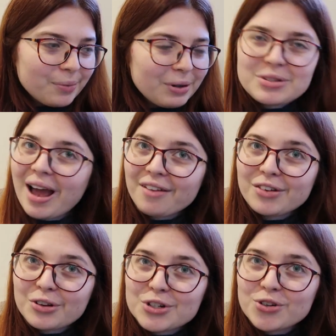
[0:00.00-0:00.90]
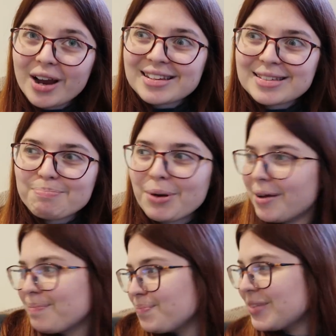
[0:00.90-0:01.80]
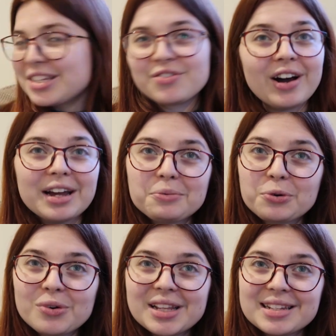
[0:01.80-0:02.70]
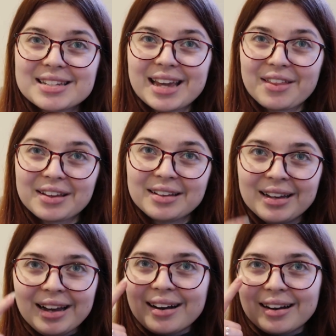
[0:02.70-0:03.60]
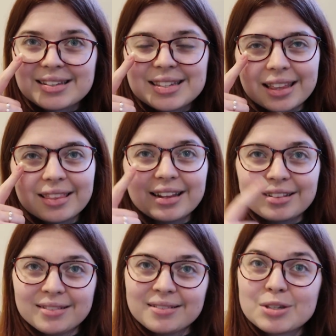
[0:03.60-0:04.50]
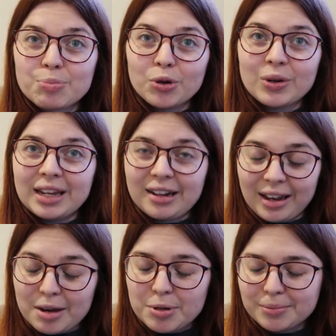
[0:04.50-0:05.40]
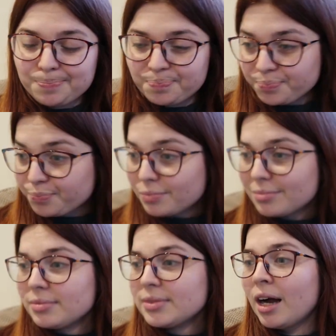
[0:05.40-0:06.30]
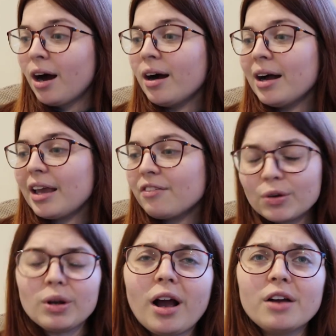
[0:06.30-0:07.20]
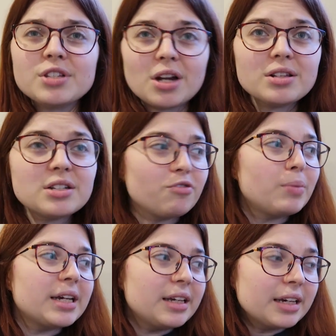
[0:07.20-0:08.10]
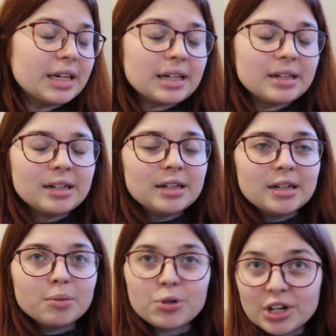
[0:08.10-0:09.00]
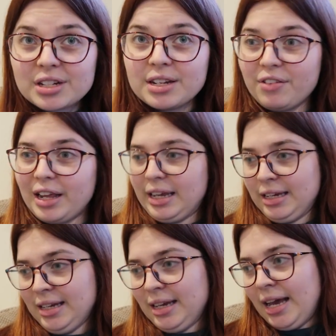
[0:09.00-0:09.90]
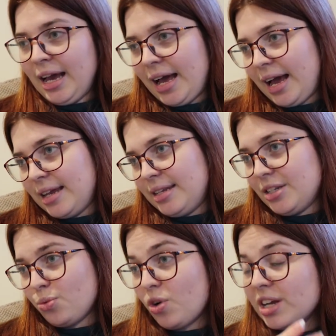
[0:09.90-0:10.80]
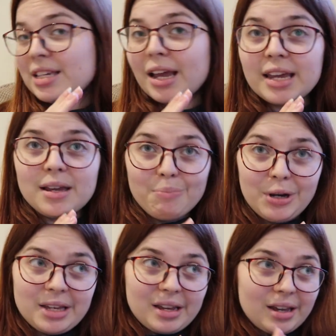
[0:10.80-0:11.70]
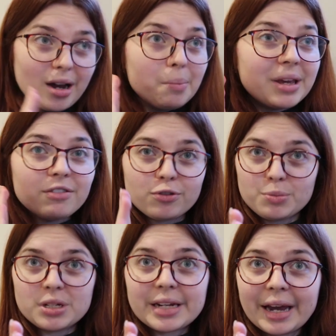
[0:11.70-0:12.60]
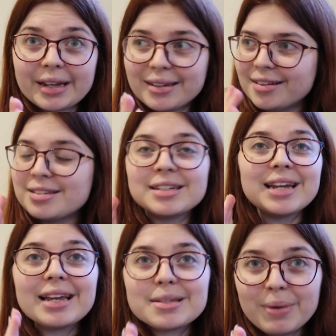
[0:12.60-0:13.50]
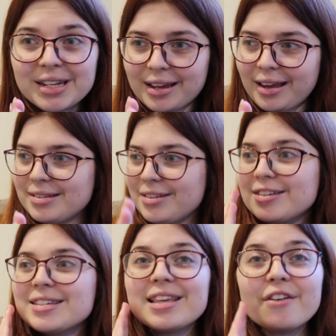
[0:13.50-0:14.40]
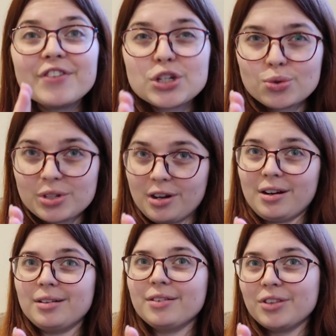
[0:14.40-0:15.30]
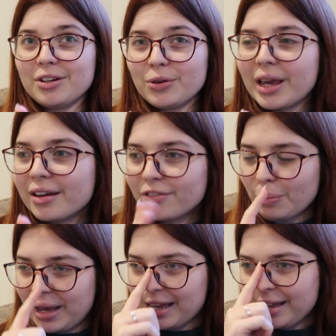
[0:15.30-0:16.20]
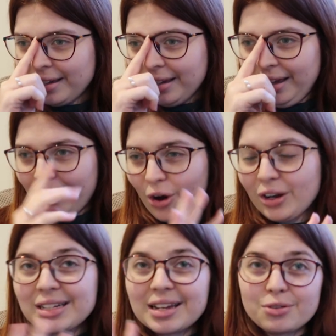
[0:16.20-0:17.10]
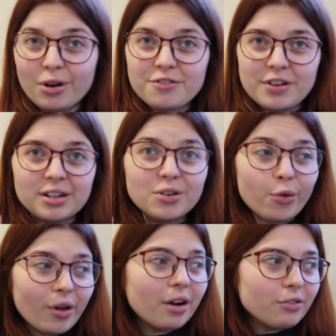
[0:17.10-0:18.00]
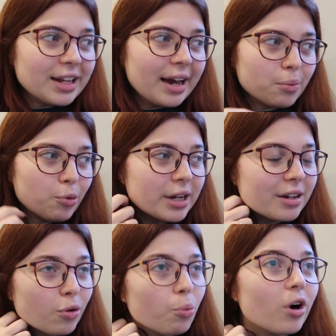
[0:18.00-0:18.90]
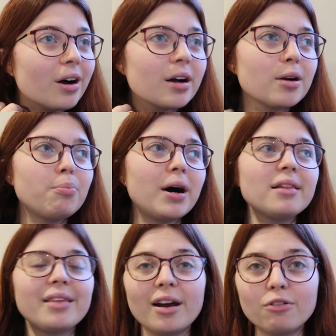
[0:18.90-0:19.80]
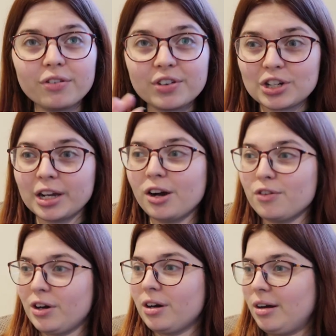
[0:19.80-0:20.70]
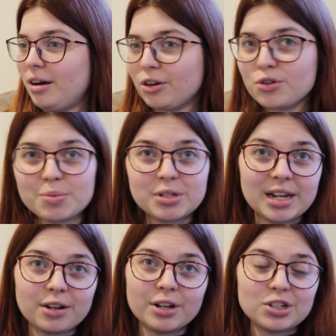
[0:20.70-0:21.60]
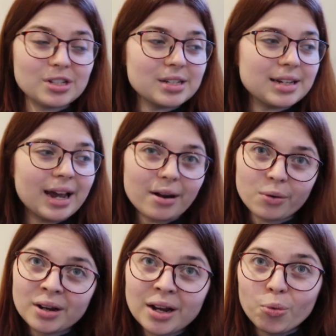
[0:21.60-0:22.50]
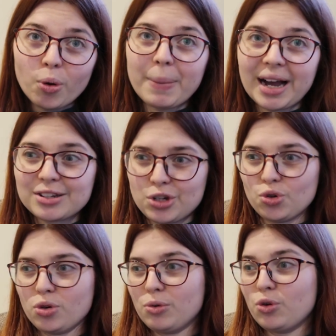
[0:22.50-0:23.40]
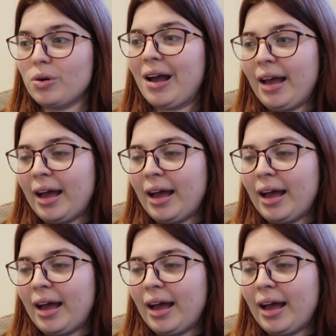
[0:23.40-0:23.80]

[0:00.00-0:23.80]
We also have a lot of stress, but that's fine. We're all in this together, us in the little spoony club. I like I've started off my year productively. And when I say my year, I mean from today, because today is Monday. So this is the official start of the new year for me. The holidays are over. Not that I really had a break from work, but they are officially over. Our Christmas decorations are down. We're back to normal.